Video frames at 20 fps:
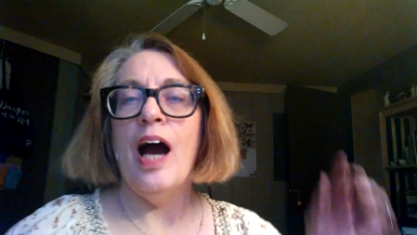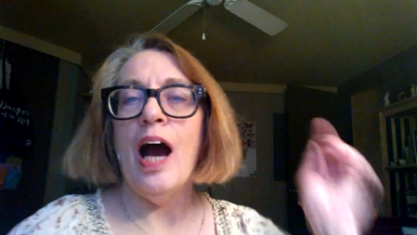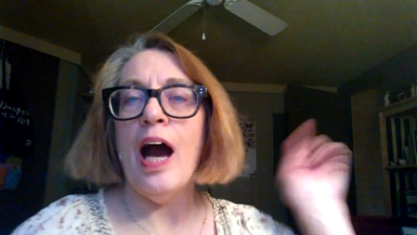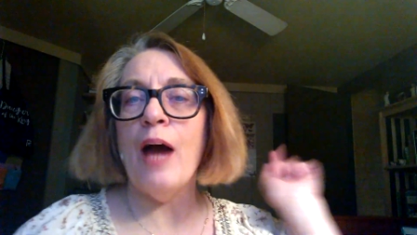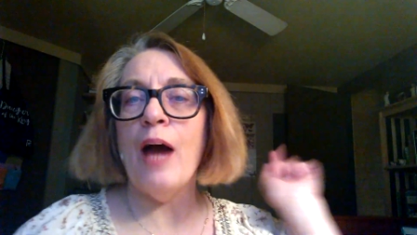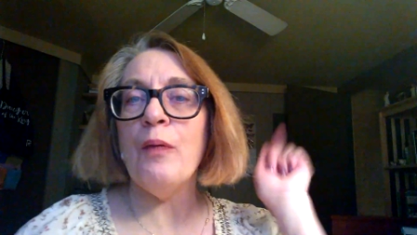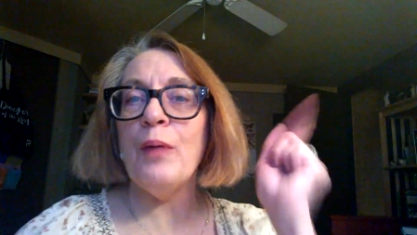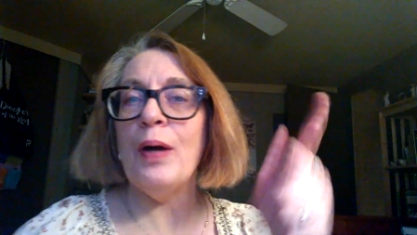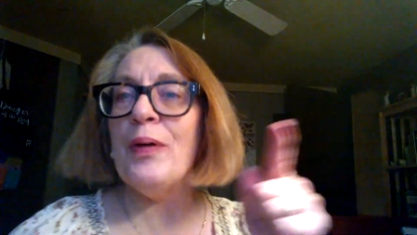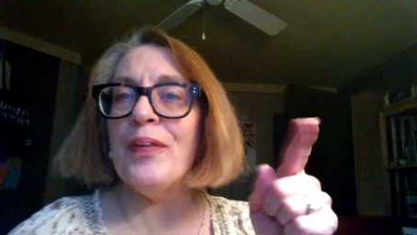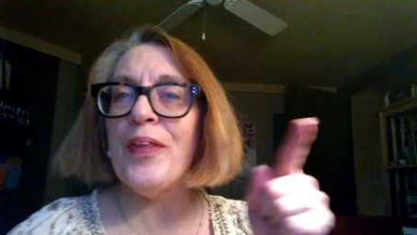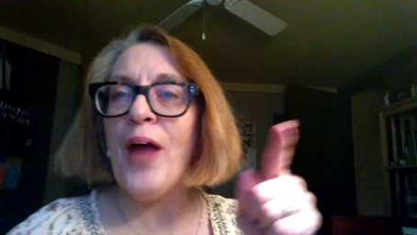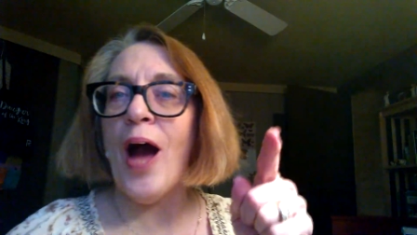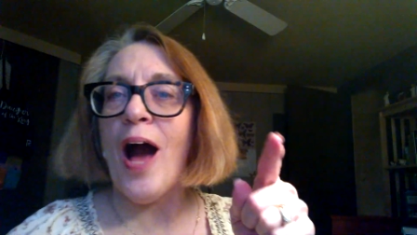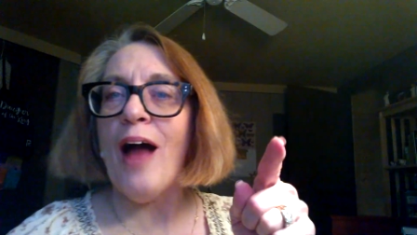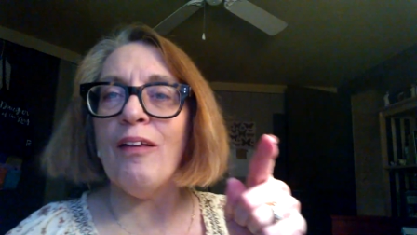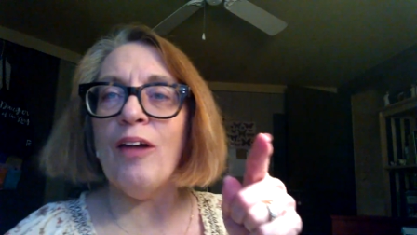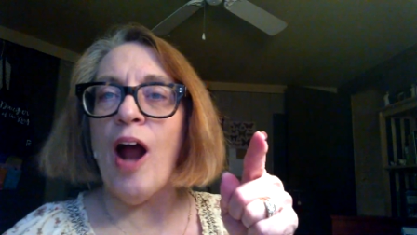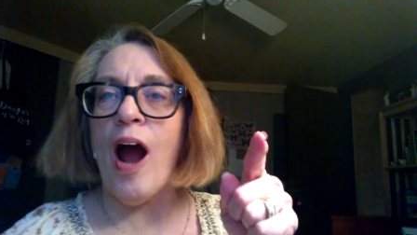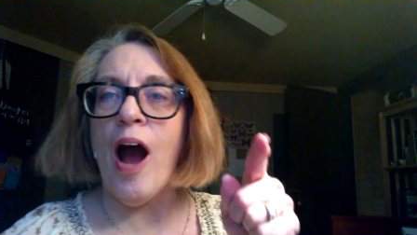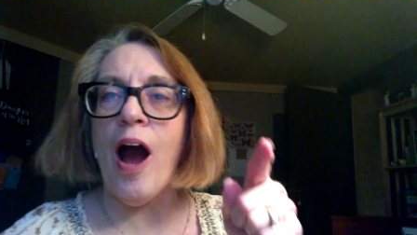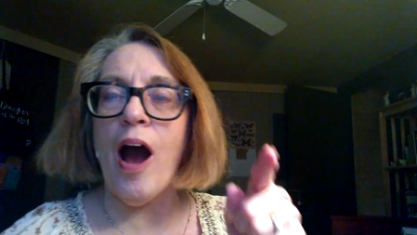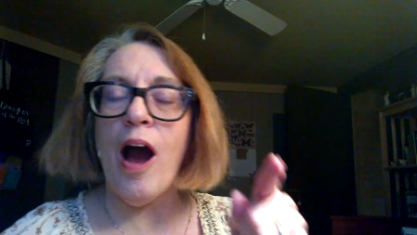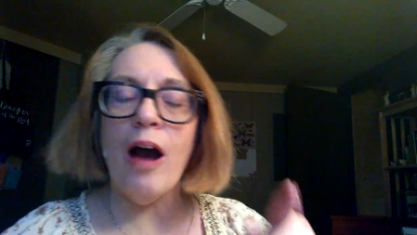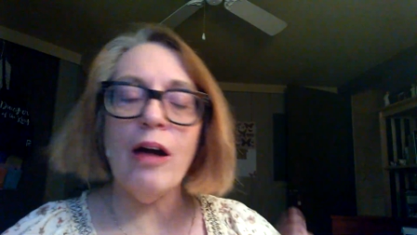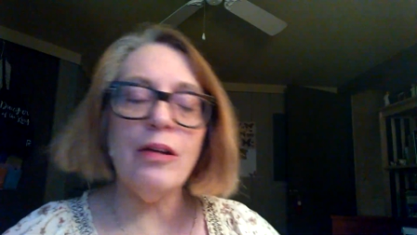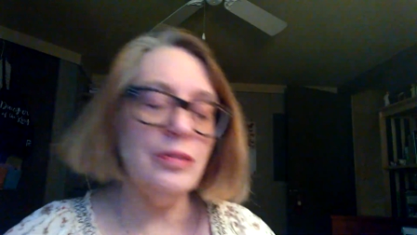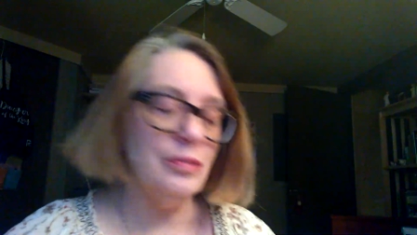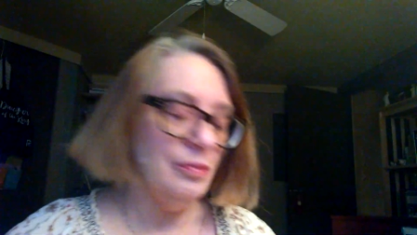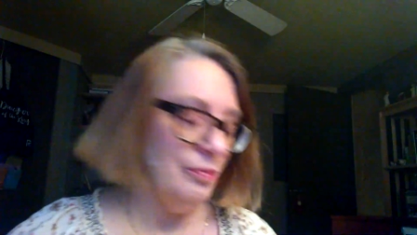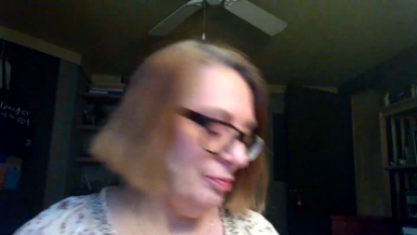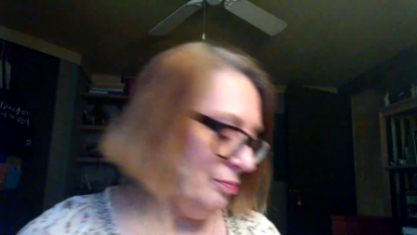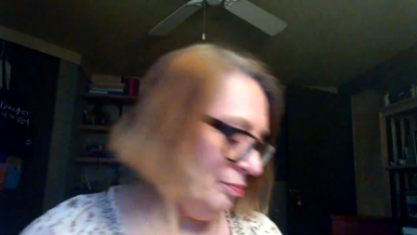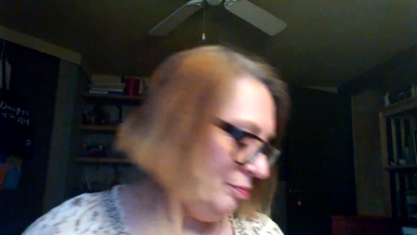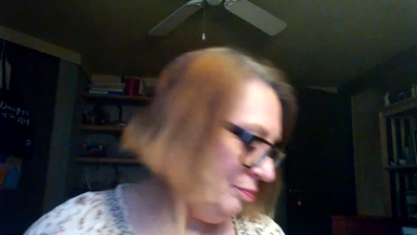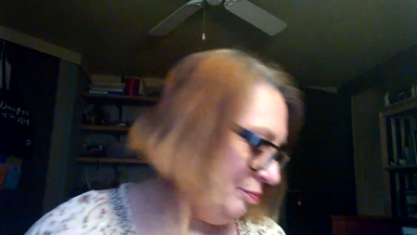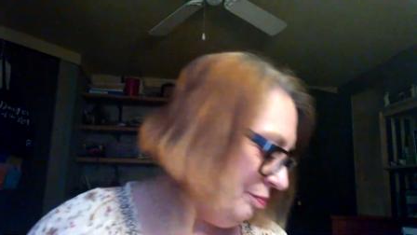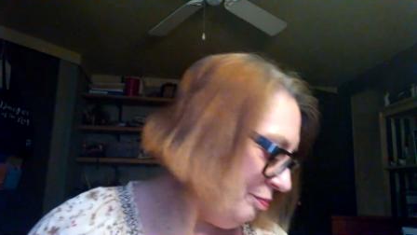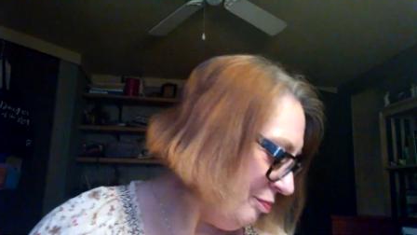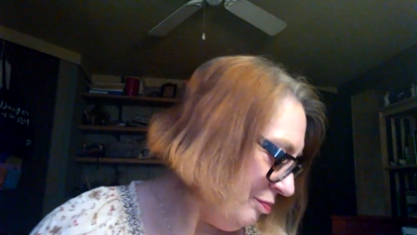I
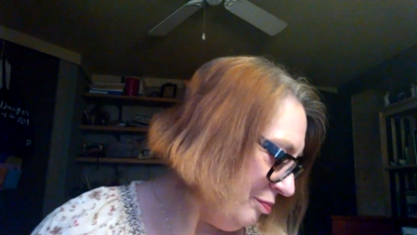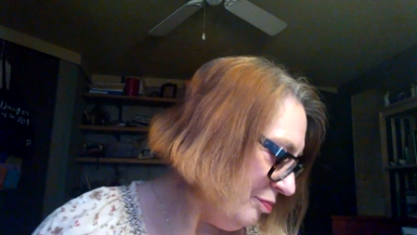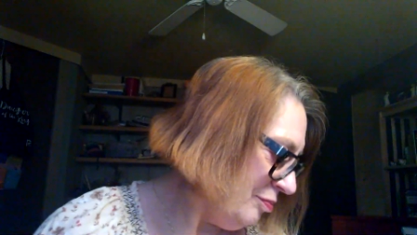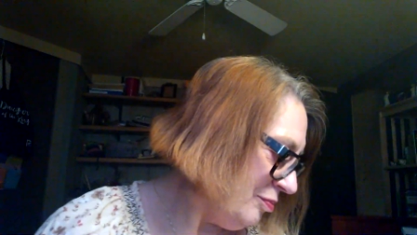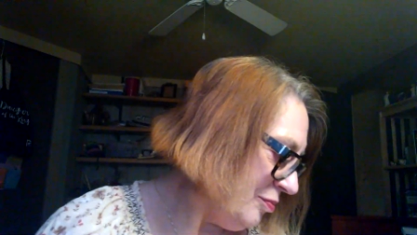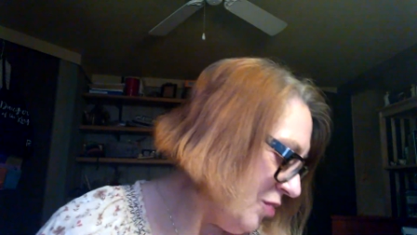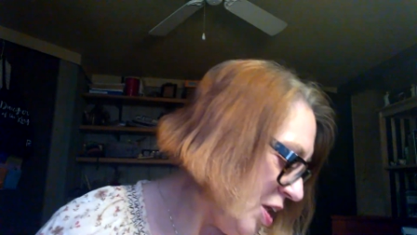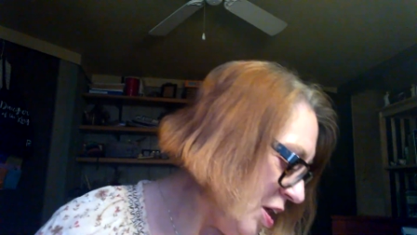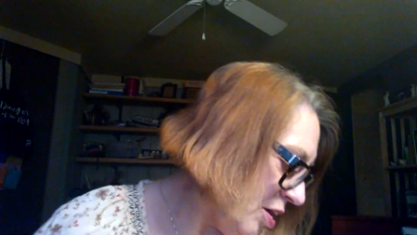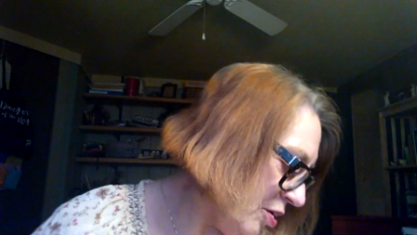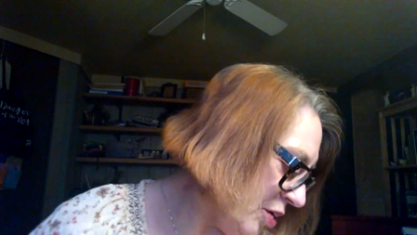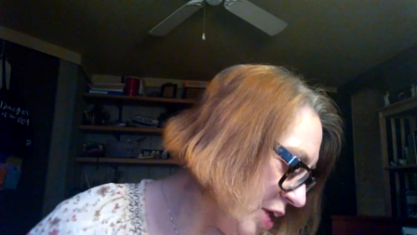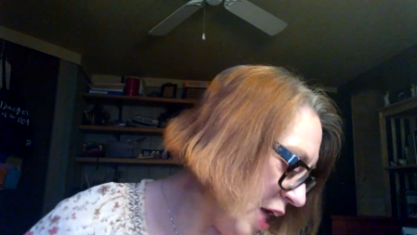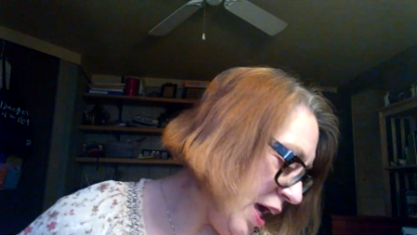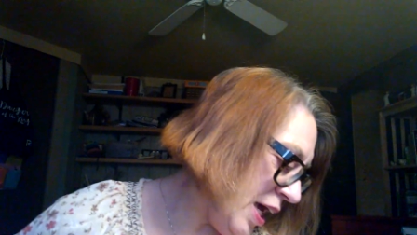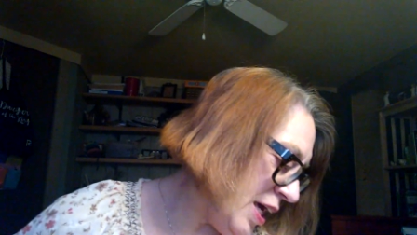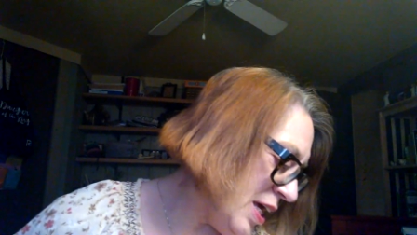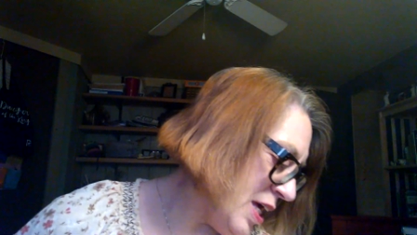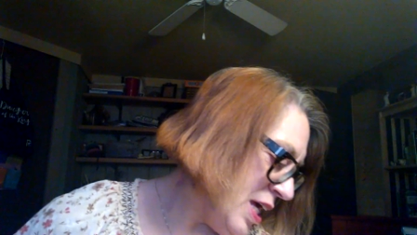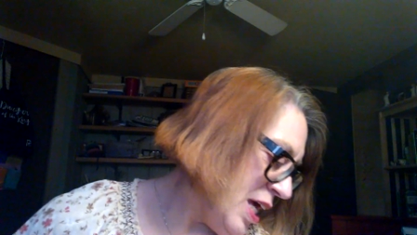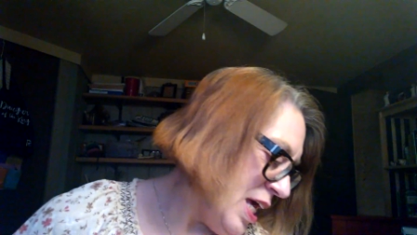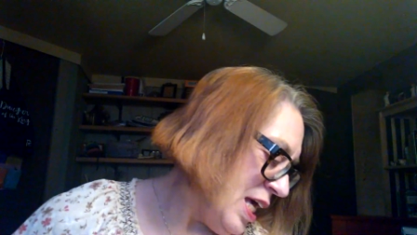went with holler haul. Okay,